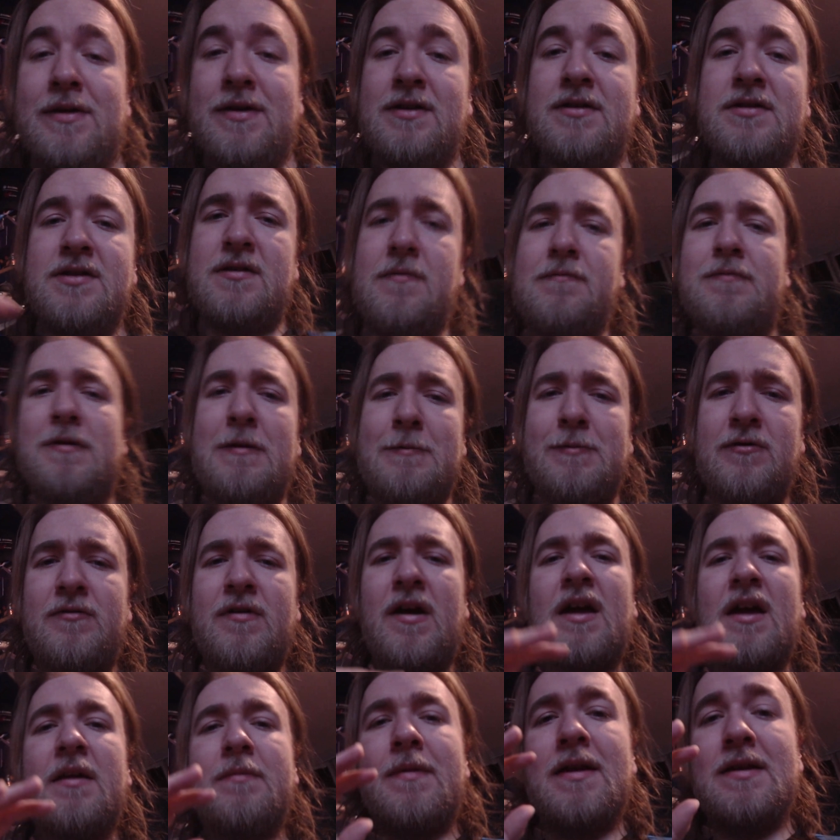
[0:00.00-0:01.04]
some people who
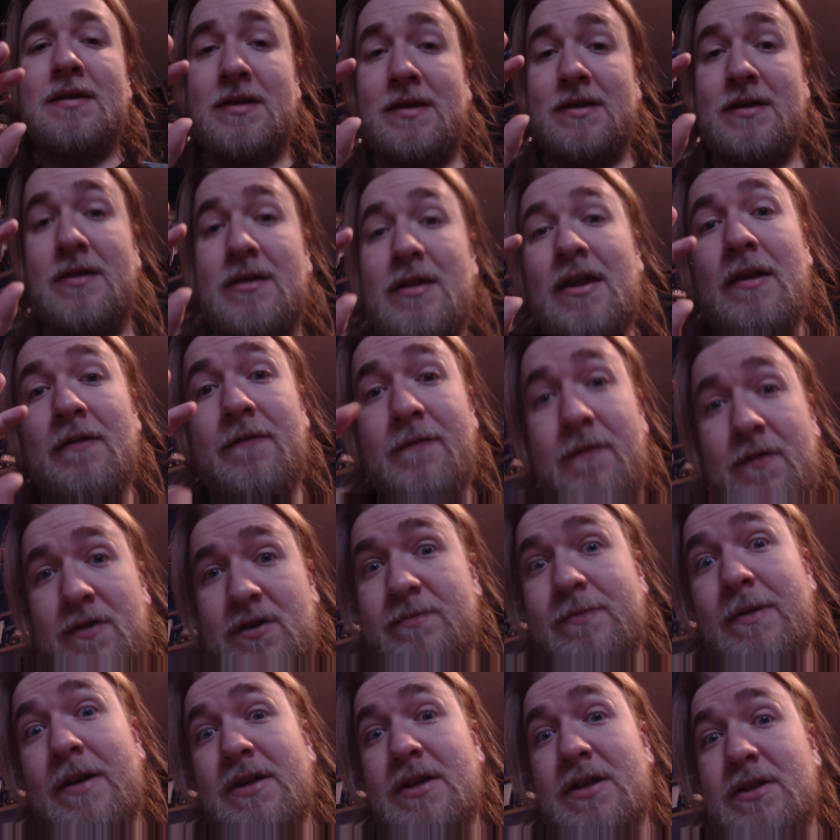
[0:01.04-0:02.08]
recommended the
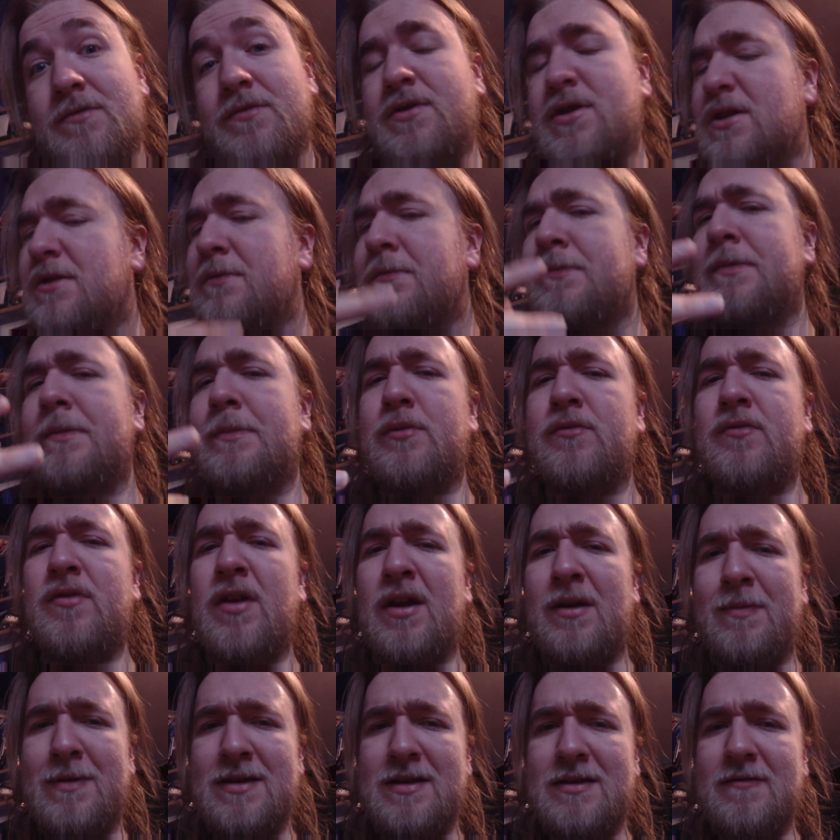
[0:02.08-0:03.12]
Frostmaster one, some people who
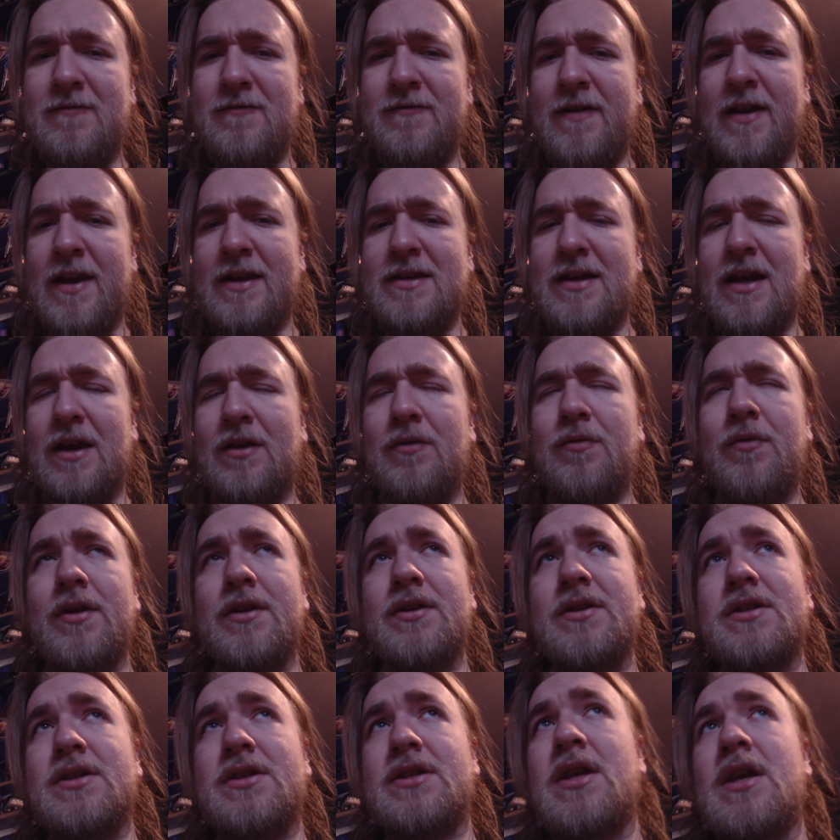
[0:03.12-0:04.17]
recommended the Fanatec one.
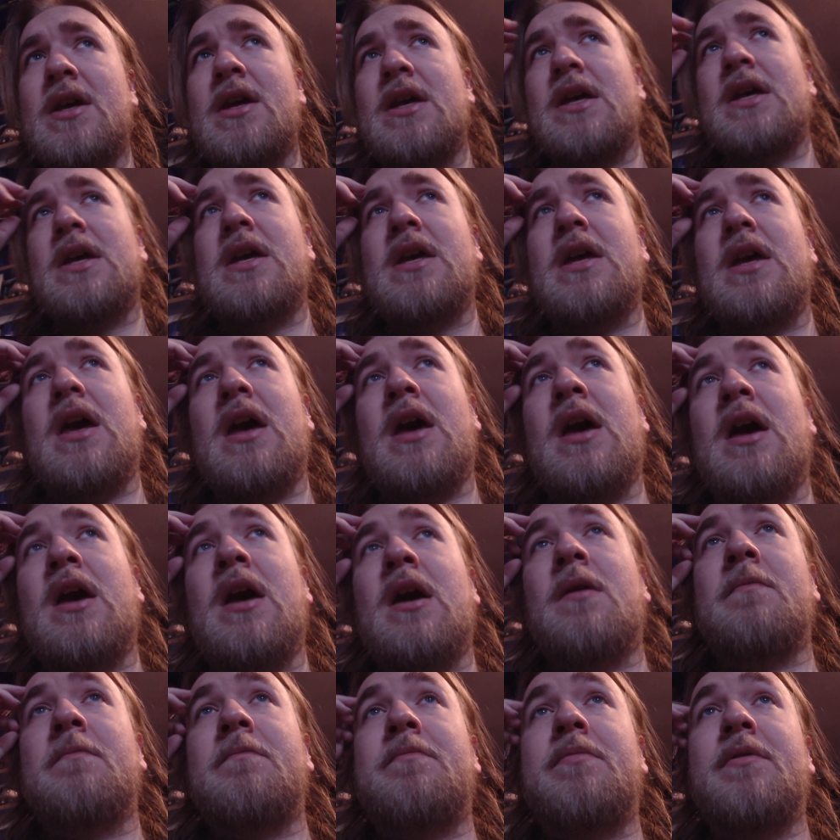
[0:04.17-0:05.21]

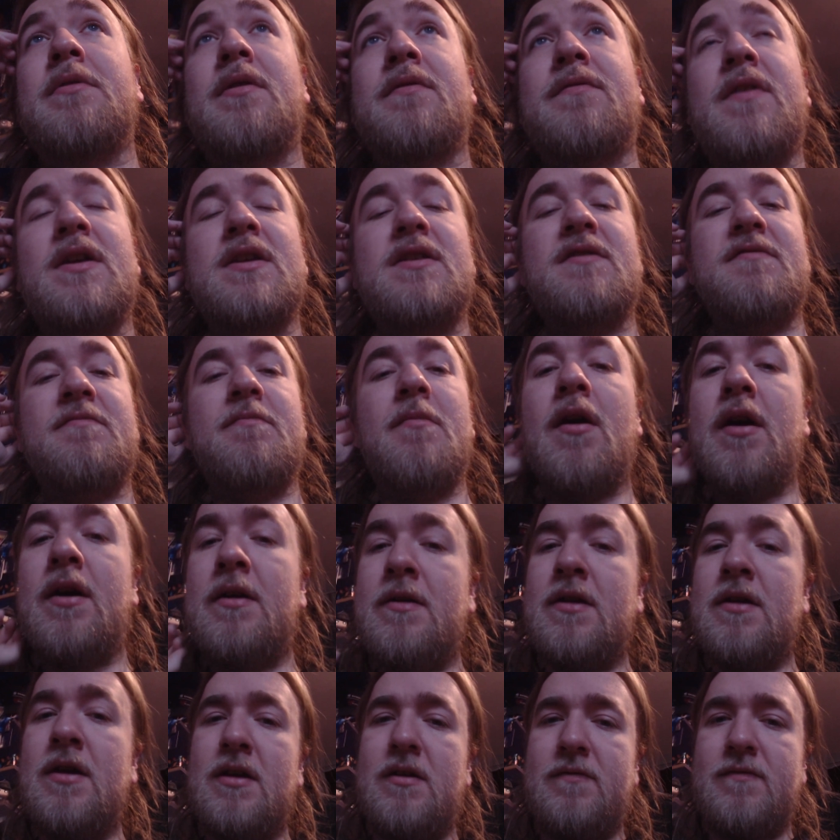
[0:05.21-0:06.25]
But a friend of mine
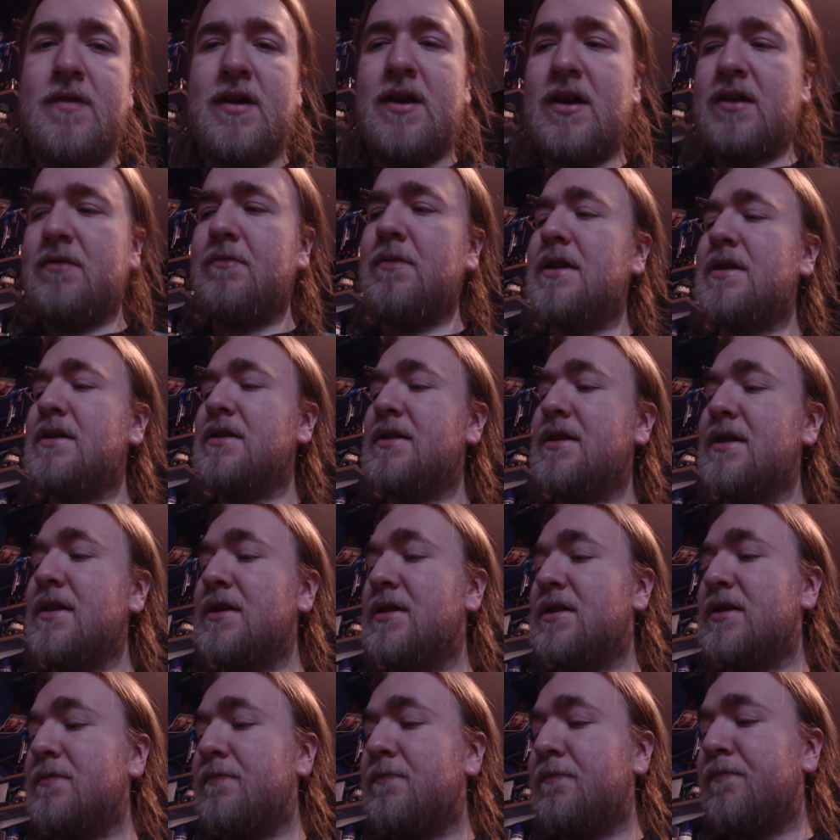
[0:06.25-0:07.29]
recommended
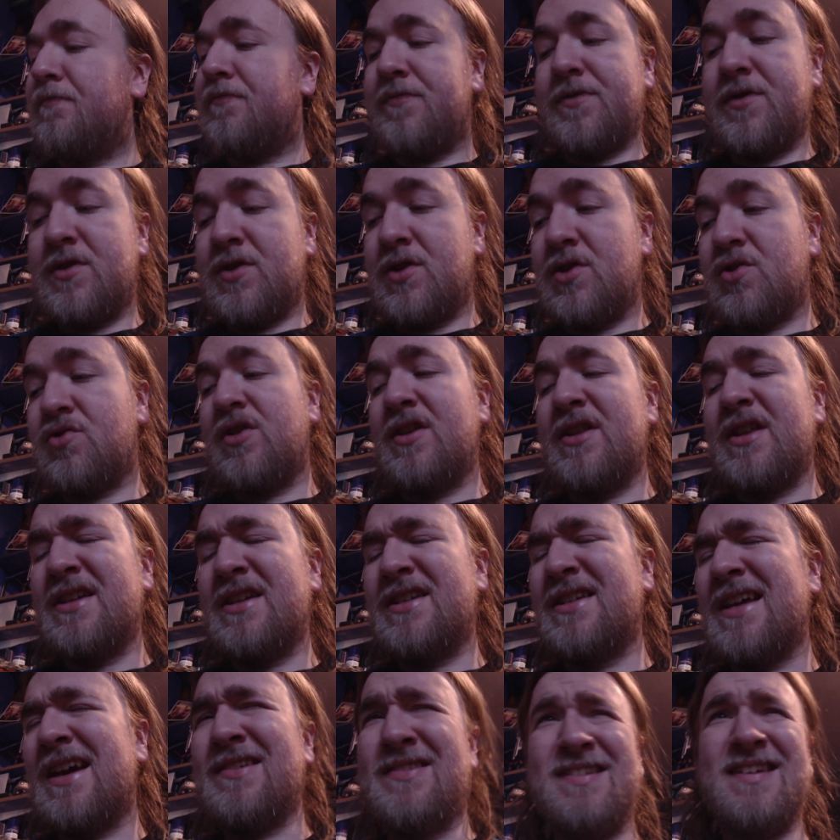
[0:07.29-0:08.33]
try
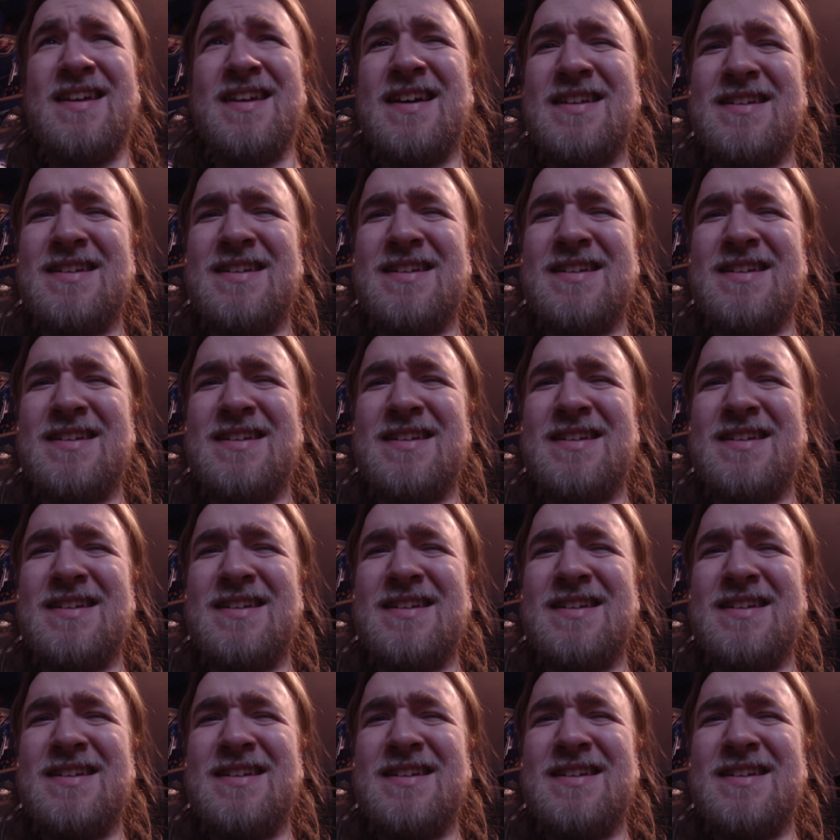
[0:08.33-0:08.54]
this out. He hadn't